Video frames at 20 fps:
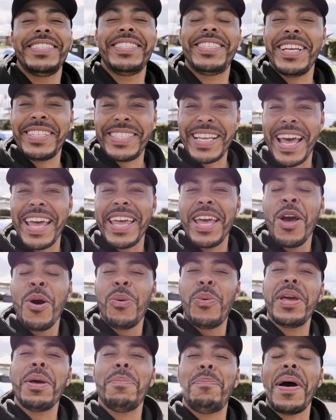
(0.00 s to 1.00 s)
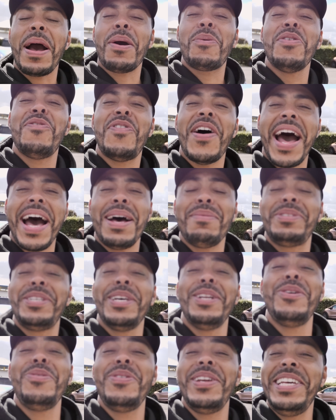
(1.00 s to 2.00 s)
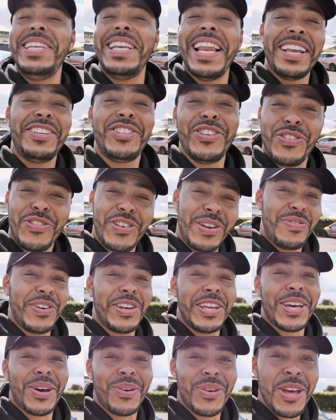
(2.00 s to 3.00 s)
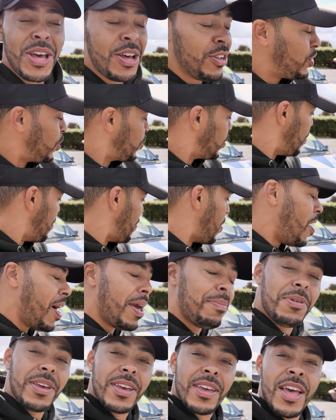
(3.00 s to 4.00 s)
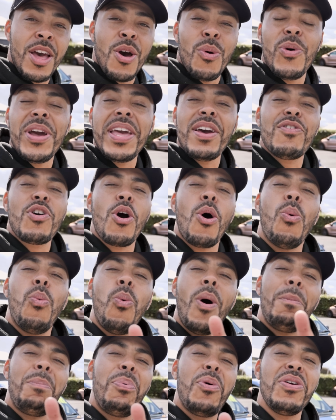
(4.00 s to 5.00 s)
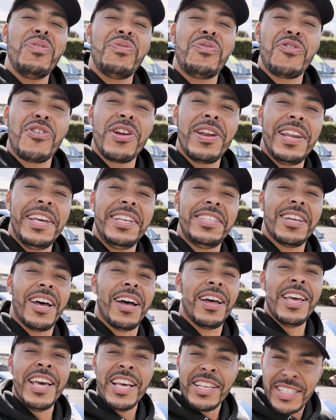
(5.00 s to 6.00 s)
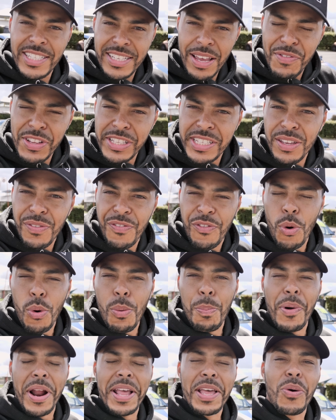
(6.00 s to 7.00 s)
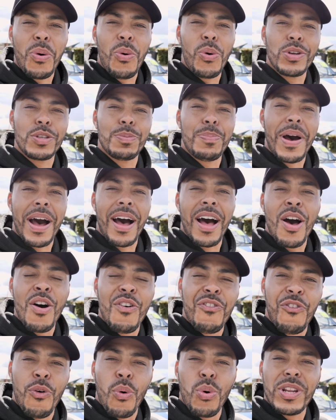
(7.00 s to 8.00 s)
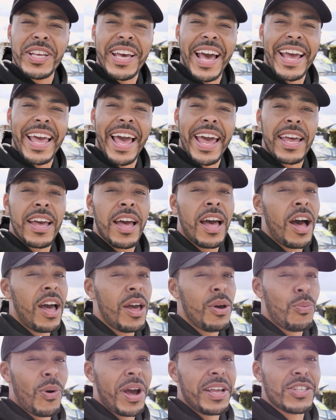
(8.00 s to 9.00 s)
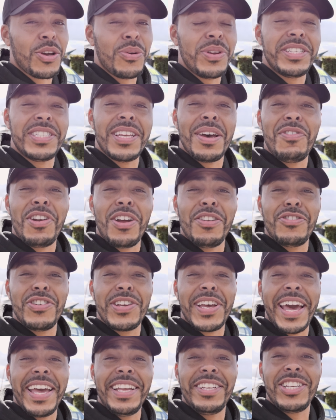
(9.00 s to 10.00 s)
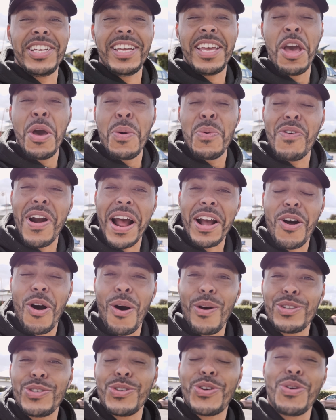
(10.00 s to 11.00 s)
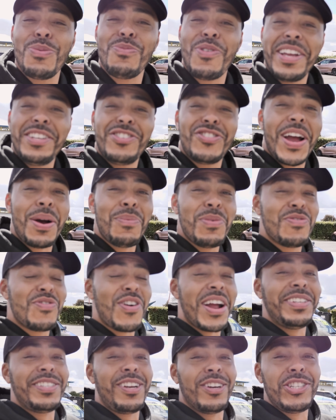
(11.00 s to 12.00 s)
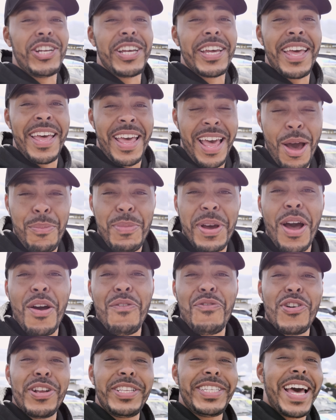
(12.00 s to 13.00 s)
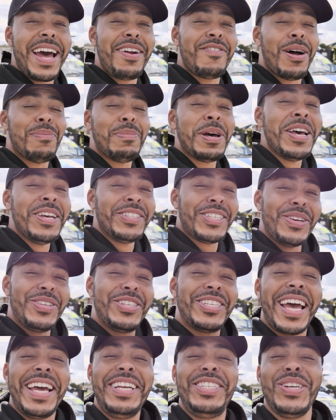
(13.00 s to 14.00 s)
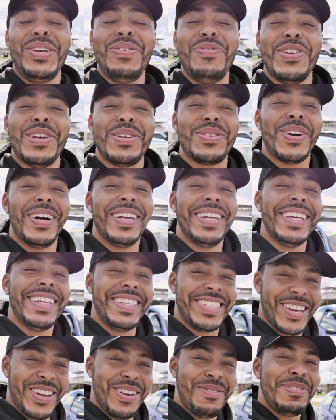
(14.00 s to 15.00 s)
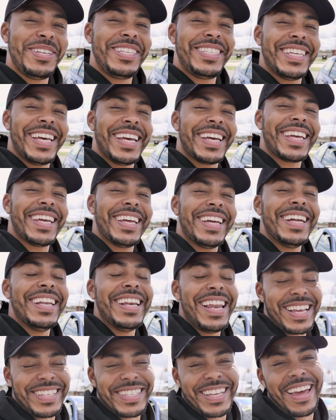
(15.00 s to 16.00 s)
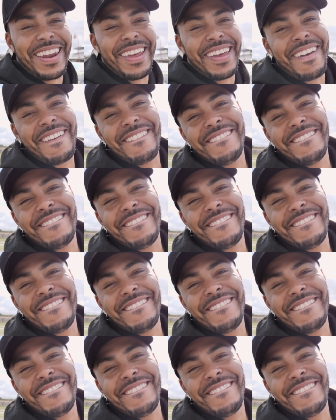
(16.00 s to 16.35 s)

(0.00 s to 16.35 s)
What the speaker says: Today we are back with an absolutely legendary video. Just look behind me. We have got a 1.3 litre, 74 brake horsepower Ford KA. It weighs only 700 kg. We're at Castle Combe Racetrack with RACELOGIC and we're going for a tear up. So stay tuned for this one. It's gonna be sick. Let's get it.